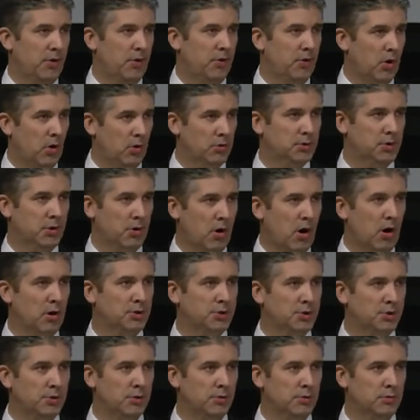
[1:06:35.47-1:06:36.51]
Those are our
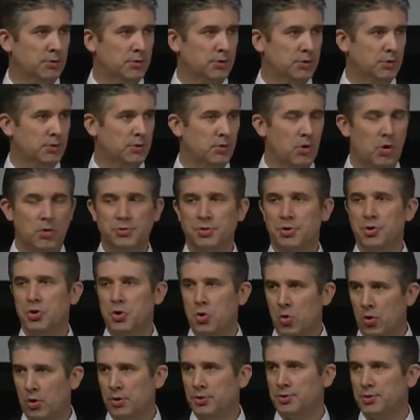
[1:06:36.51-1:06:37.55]
students. Those are
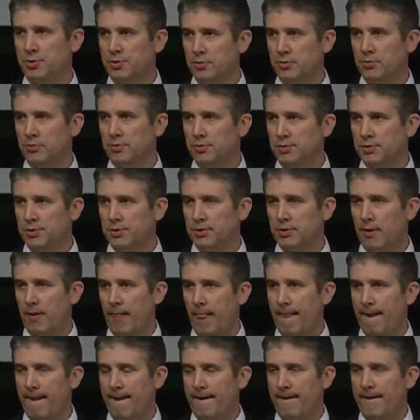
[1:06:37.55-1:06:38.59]
your students.
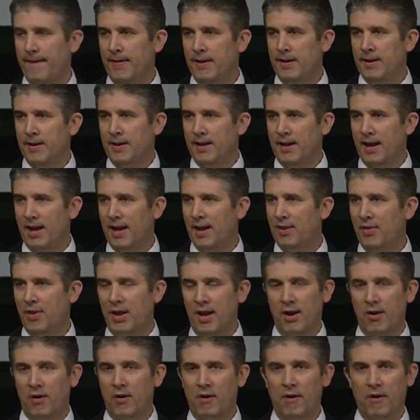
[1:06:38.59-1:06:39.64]
And
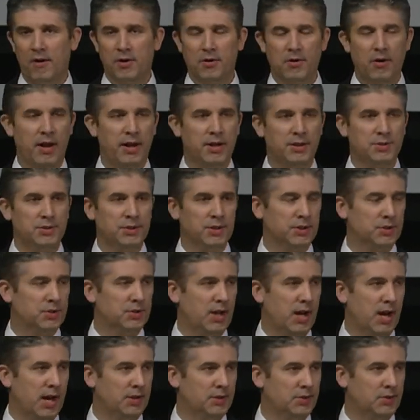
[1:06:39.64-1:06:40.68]
they are our greatest
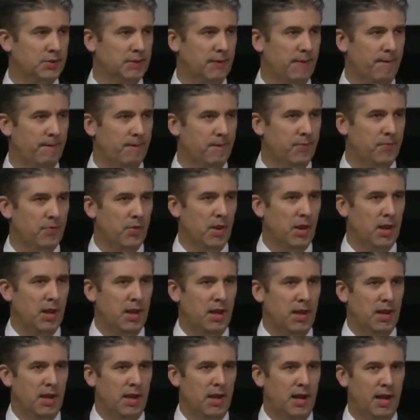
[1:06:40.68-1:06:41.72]
success.
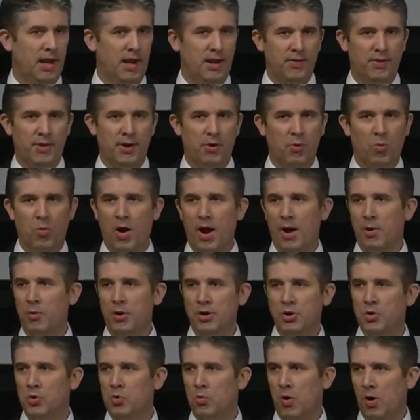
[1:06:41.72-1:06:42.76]
And they're why we
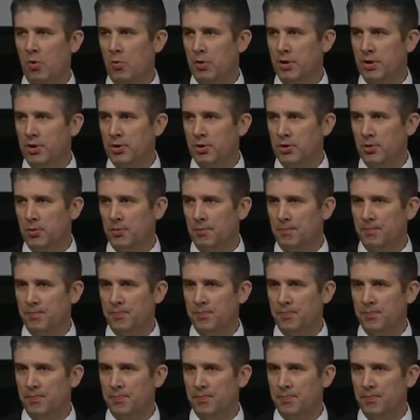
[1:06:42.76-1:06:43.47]
do what we do.